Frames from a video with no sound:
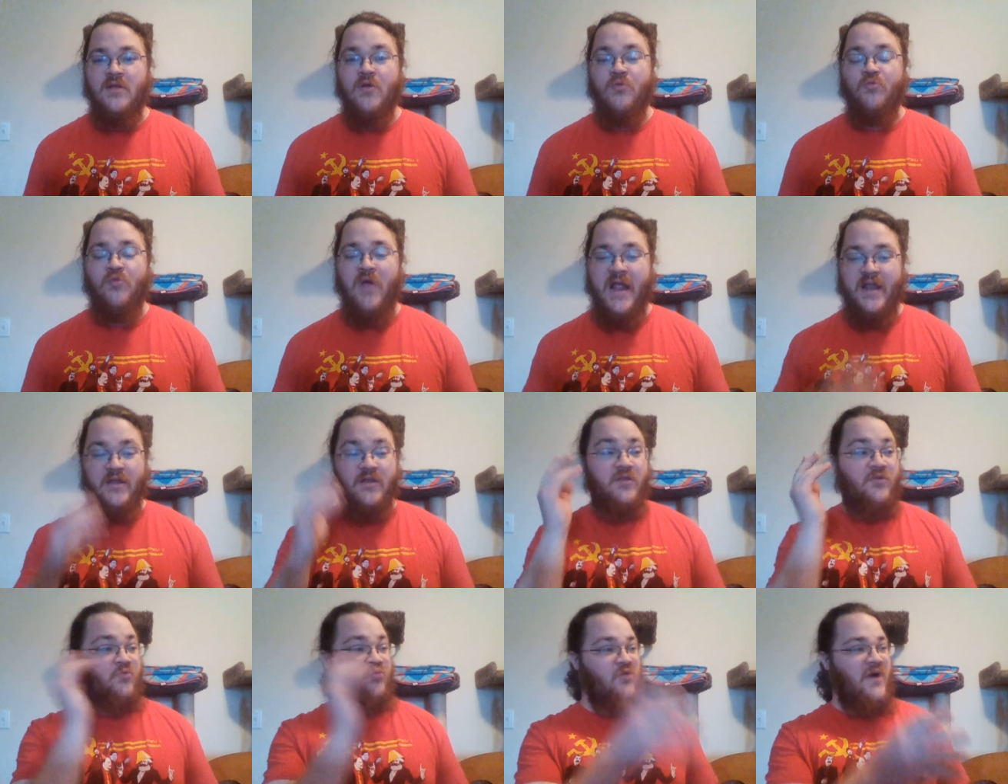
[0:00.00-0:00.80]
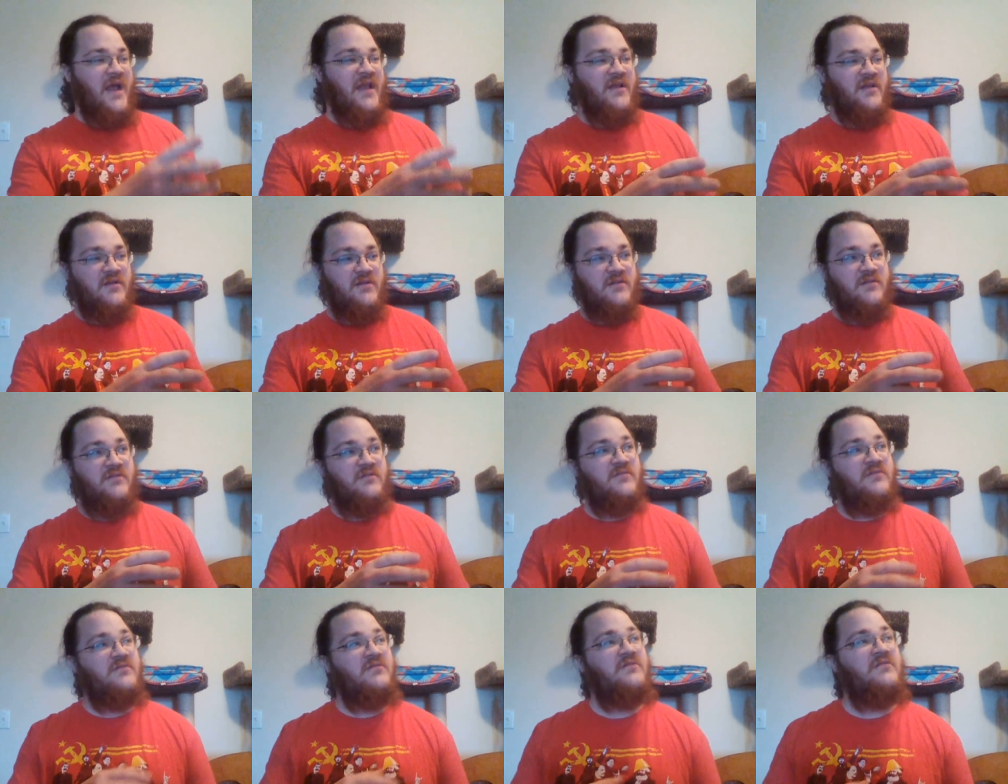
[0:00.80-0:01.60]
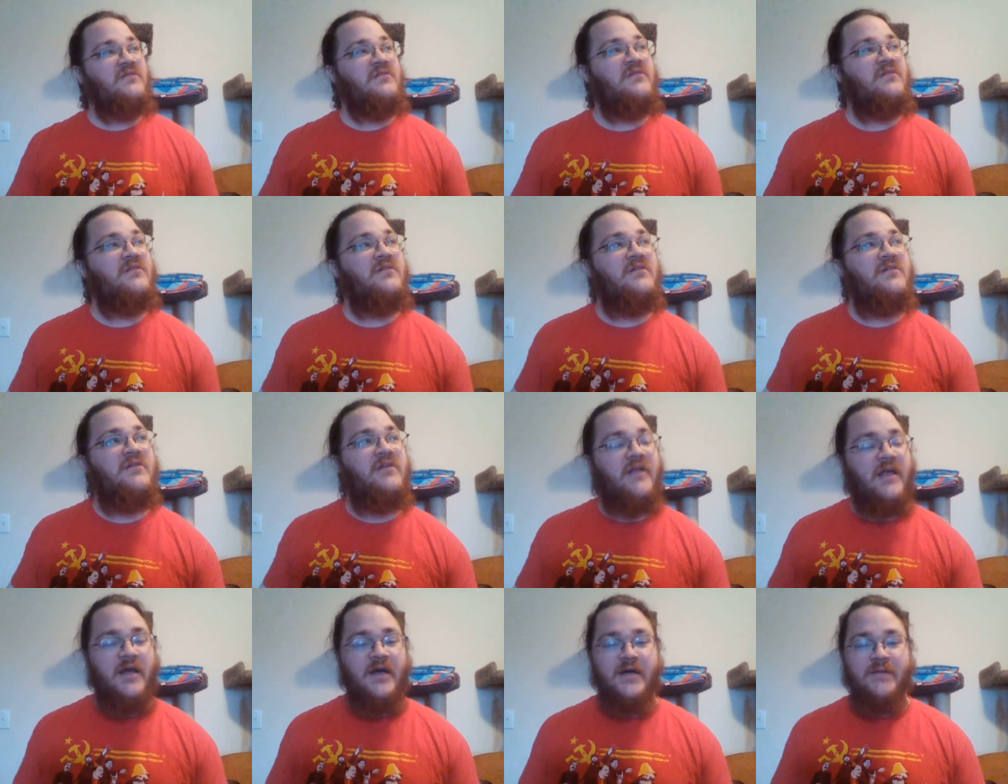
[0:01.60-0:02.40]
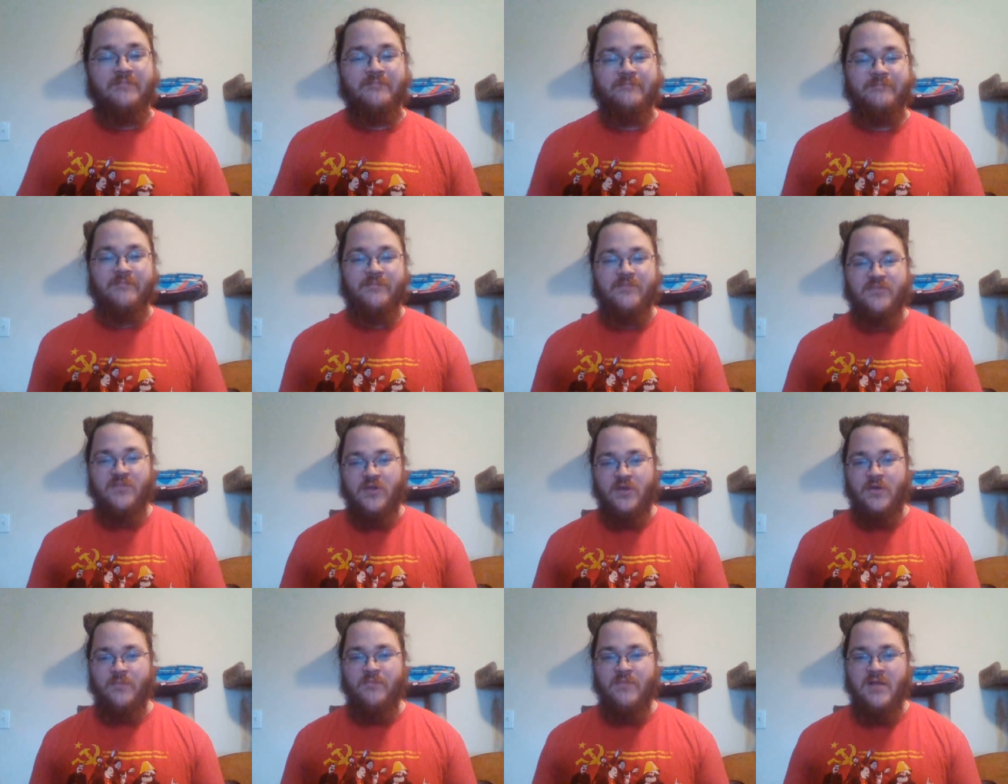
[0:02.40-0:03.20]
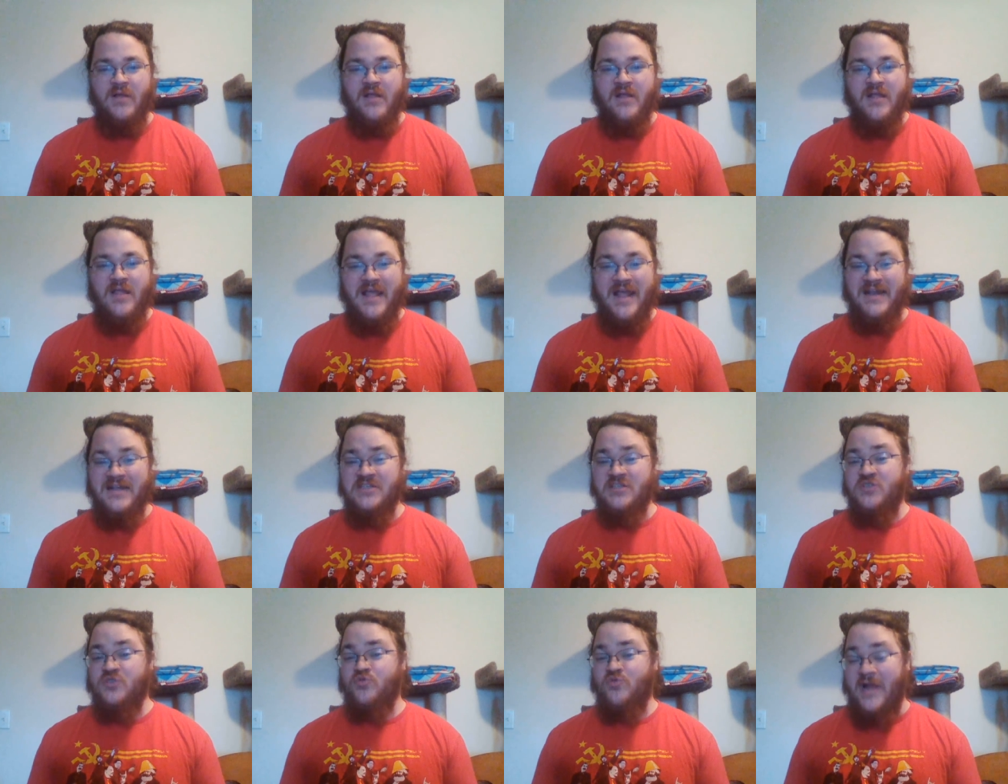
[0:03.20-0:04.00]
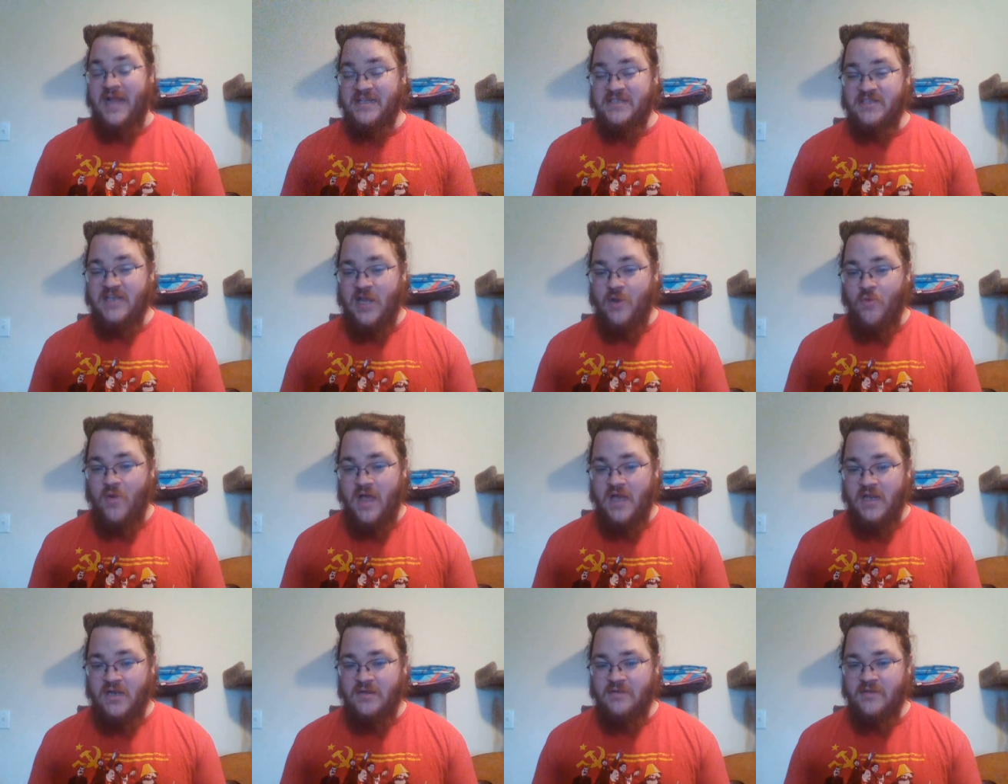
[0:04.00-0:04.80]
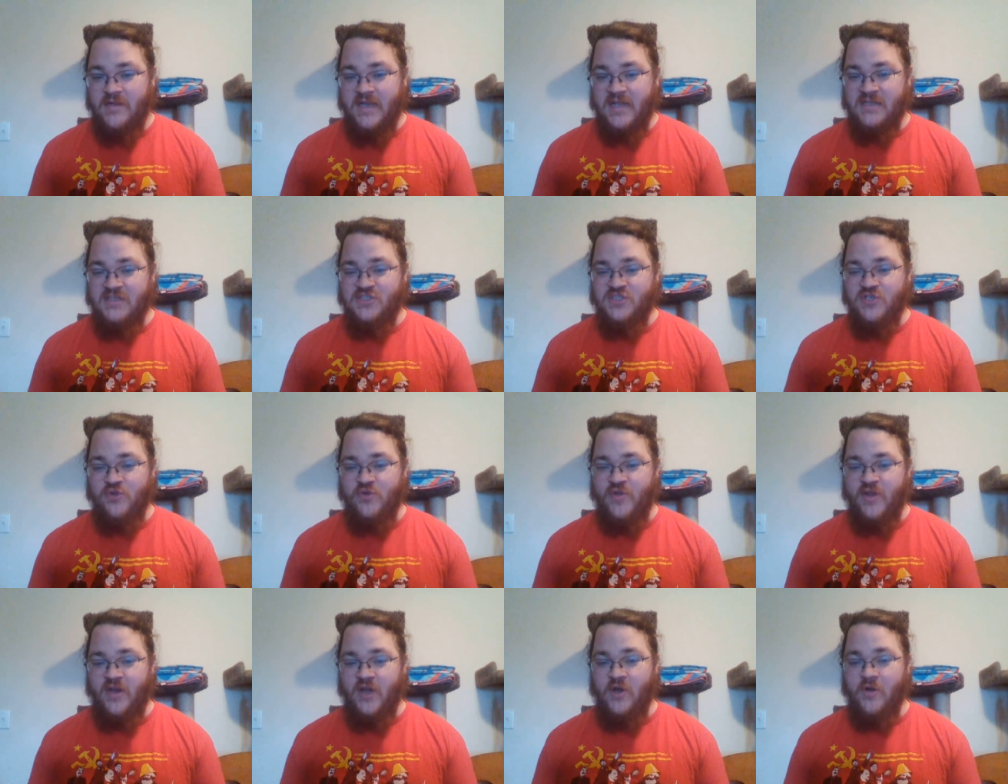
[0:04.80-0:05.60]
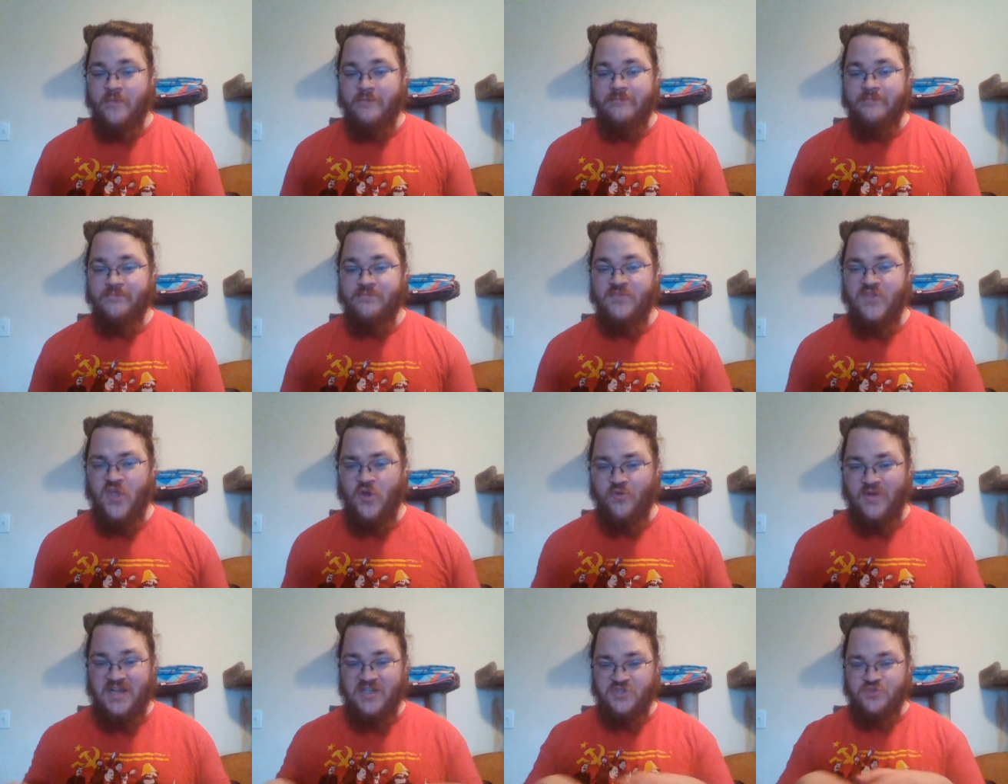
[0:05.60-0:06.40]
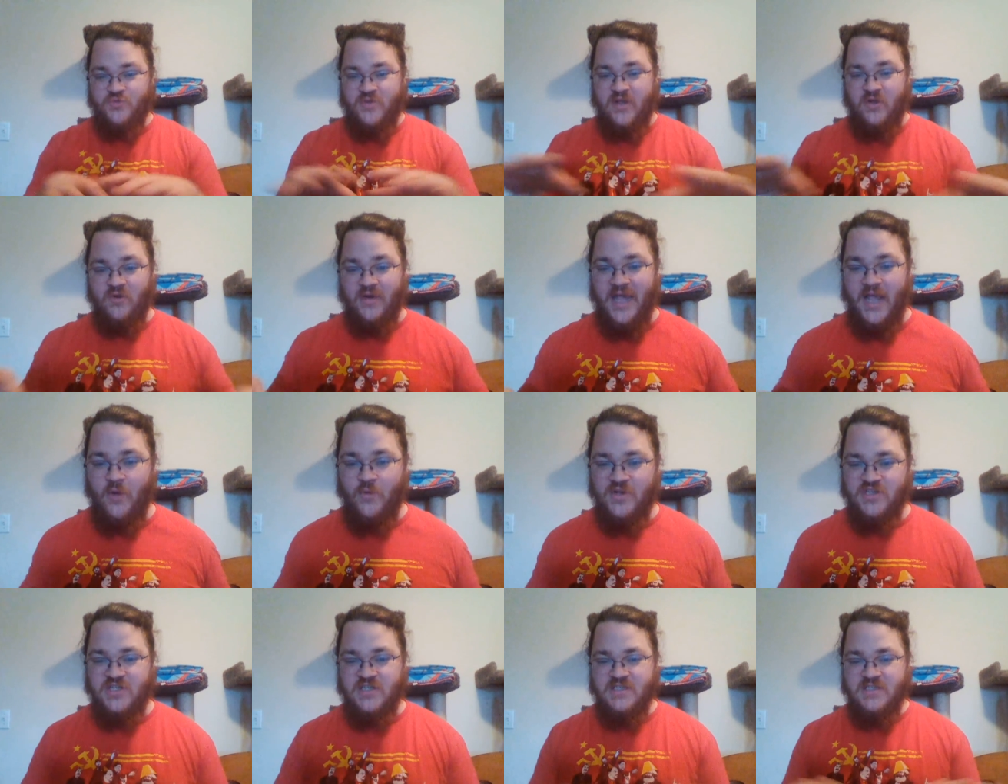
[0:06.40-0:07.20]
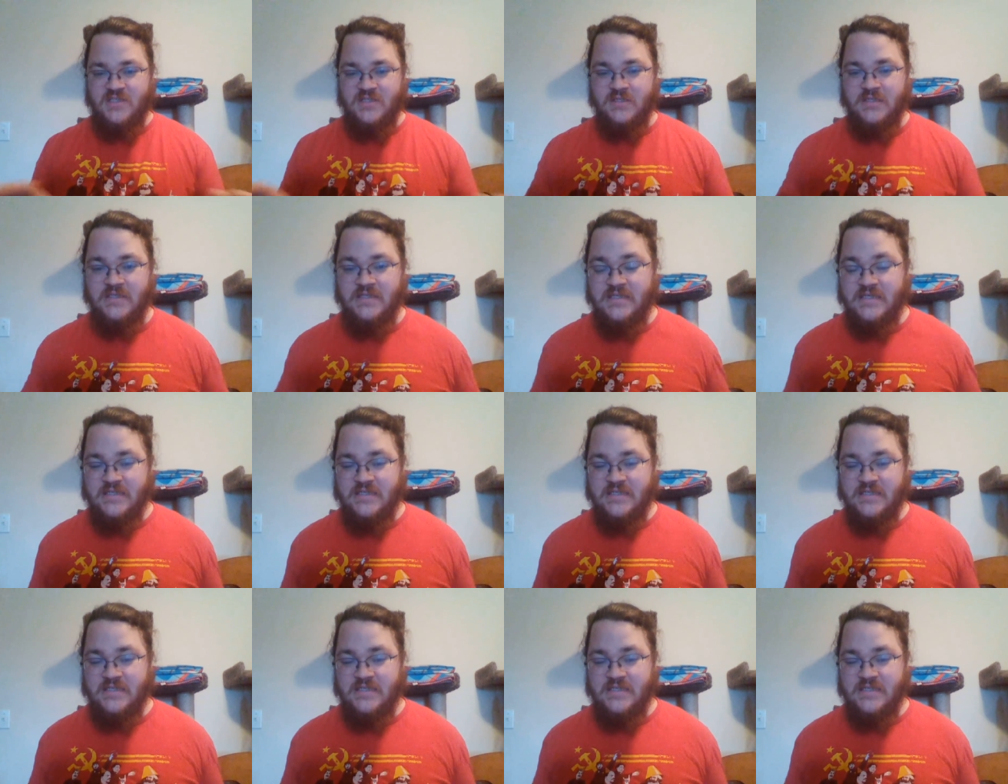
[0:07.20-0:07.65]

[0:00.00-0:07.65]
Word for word: Right, right. Surrounded in blue. Yeah, so that doesn't translate well into, you know, terrestrial languages.